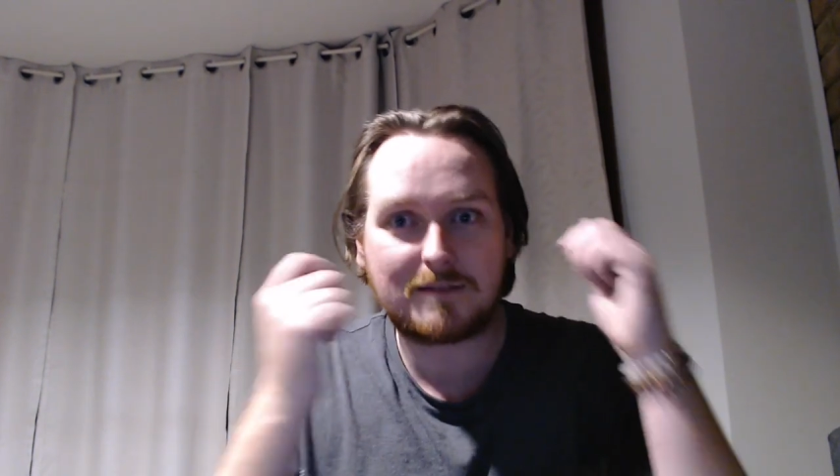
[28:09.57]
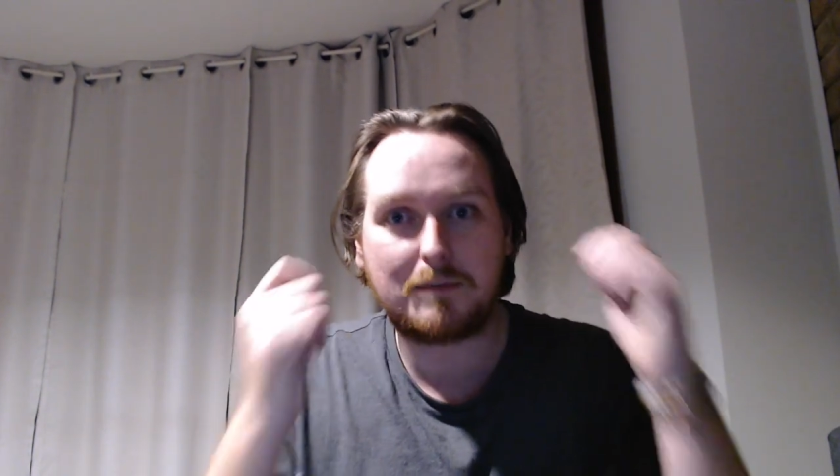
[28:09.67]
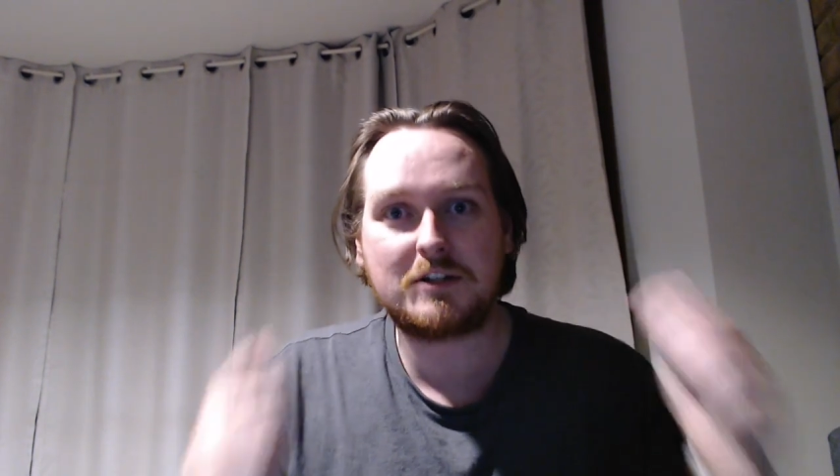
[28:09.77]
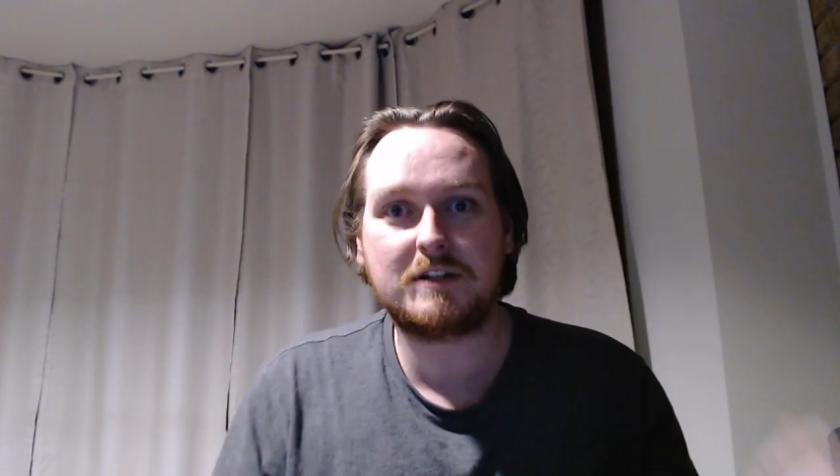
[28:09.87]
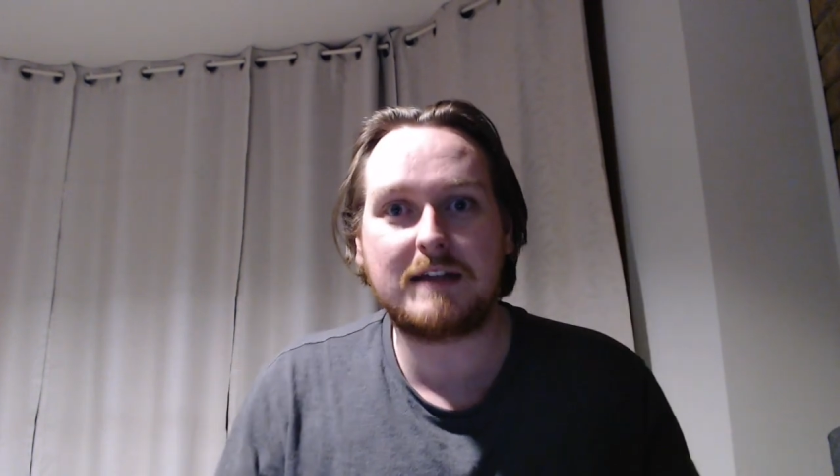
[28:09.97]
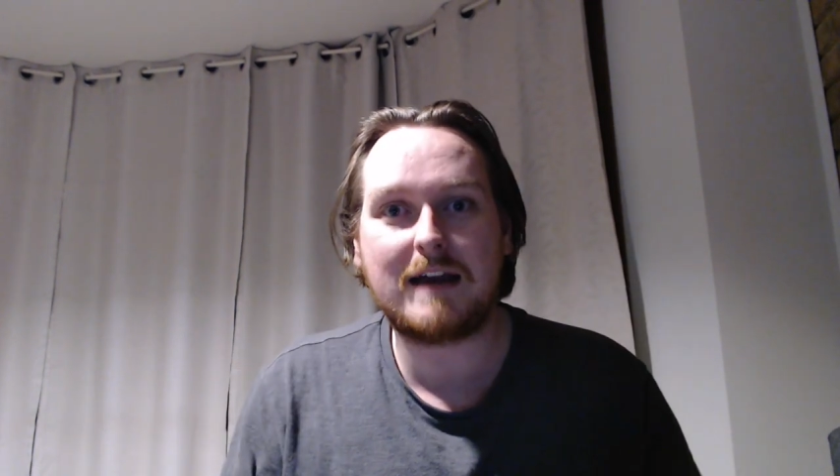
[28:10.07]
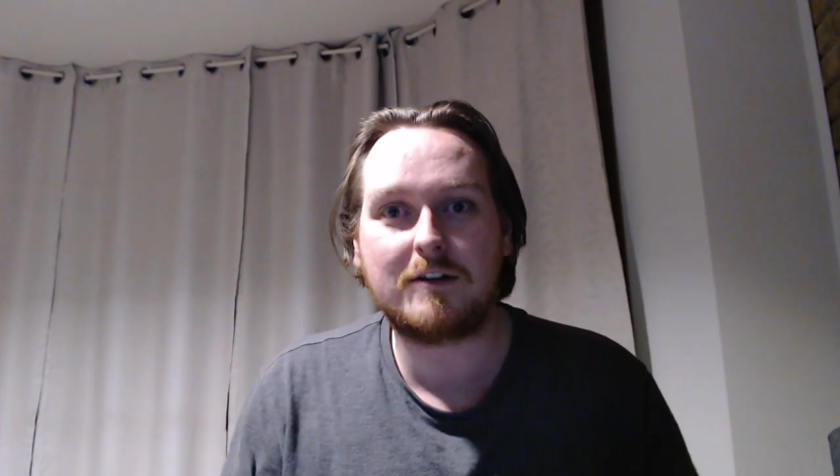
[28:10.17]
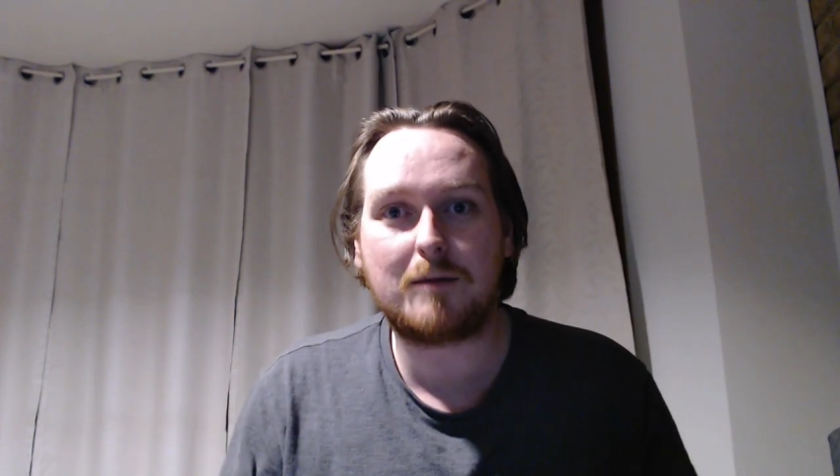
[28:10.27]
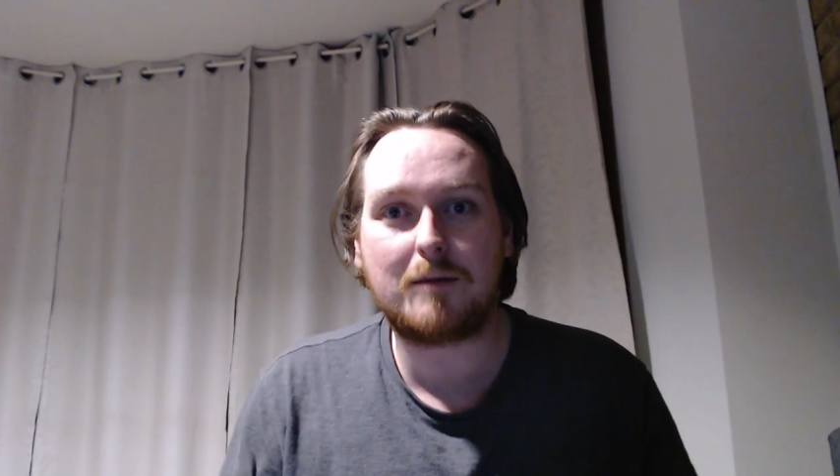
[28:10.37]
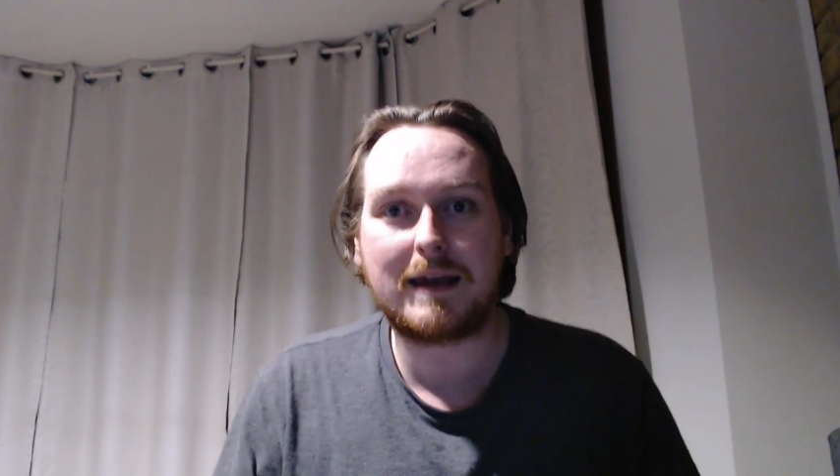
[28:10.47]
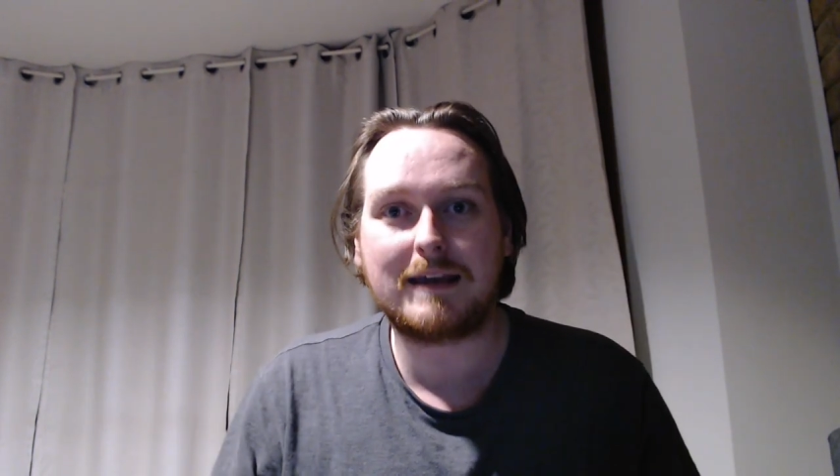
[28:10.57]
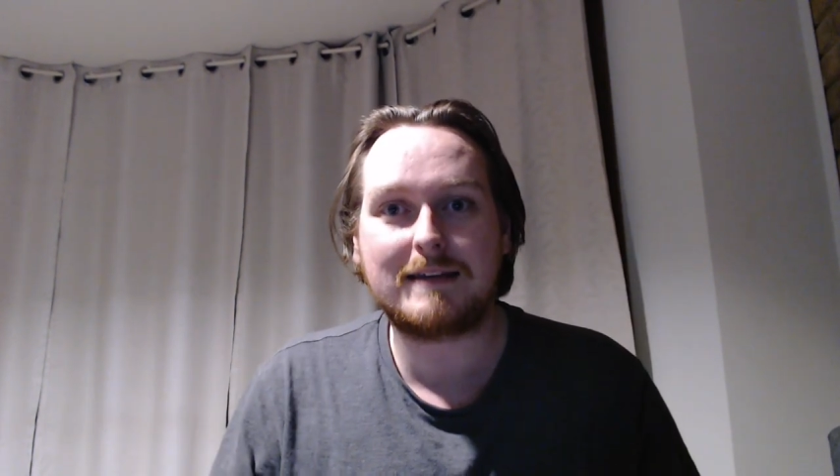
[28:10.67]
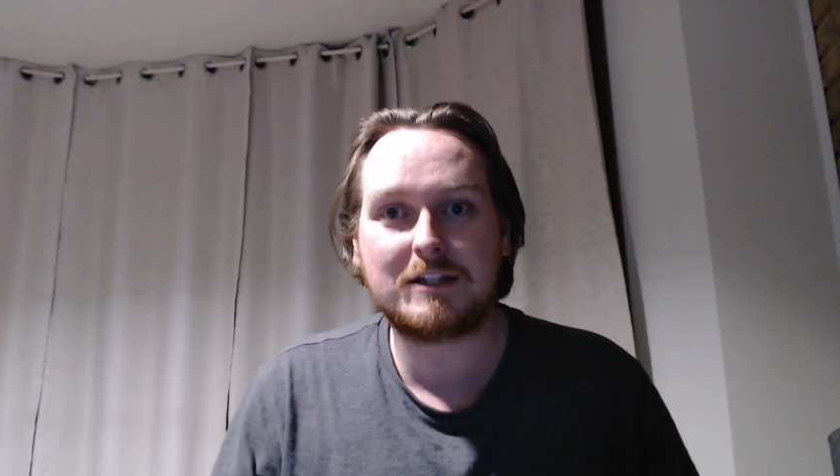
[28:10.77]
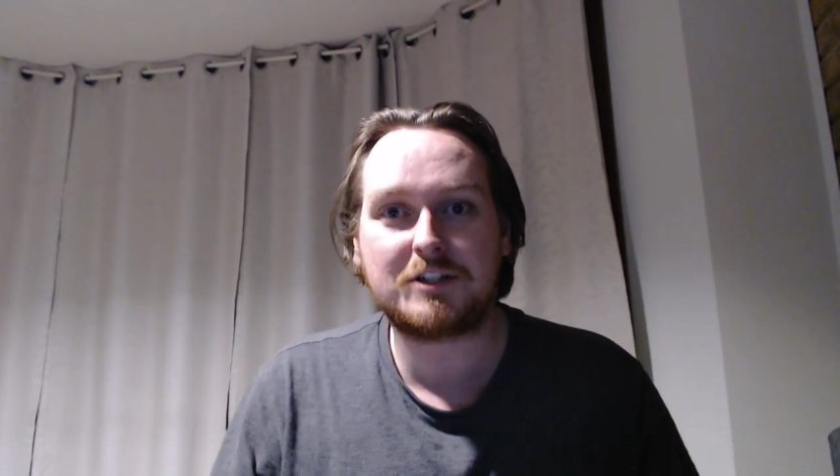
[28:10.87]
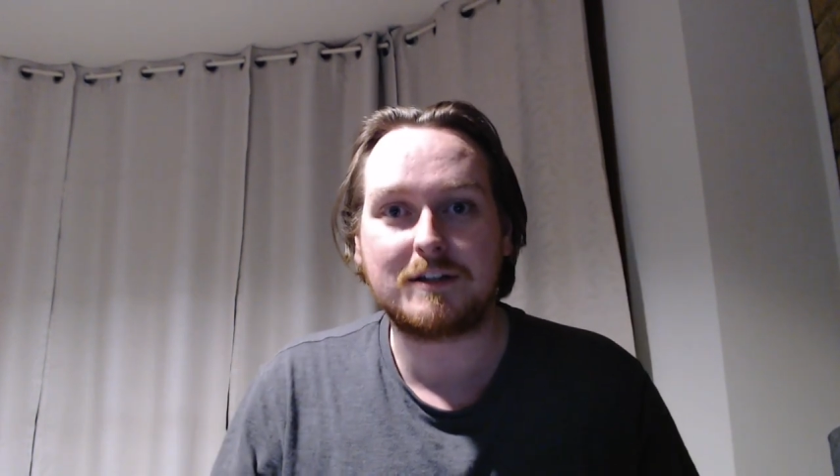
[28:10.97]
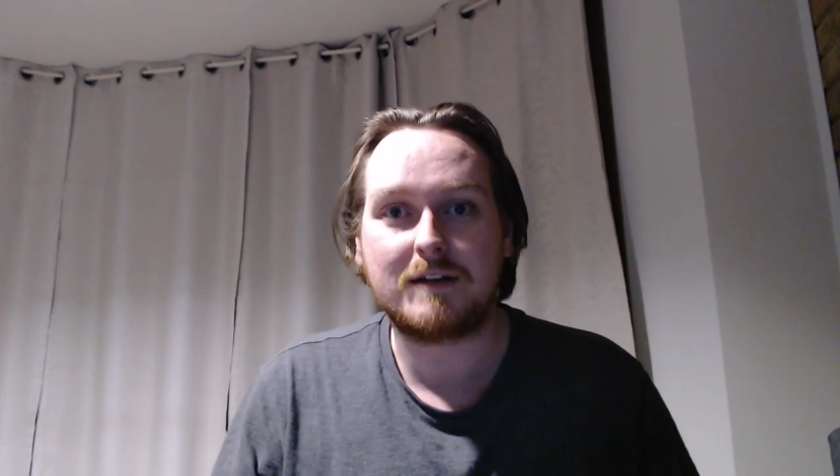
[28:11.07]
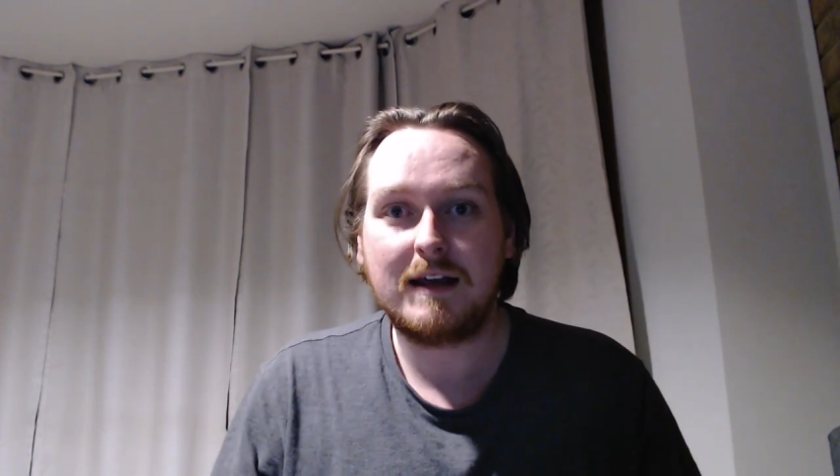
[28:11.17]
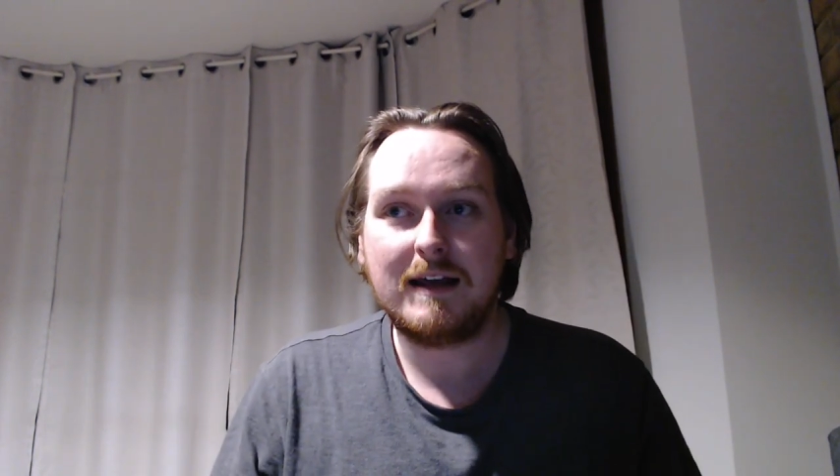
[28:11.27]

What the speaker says: munching down, not paying attention,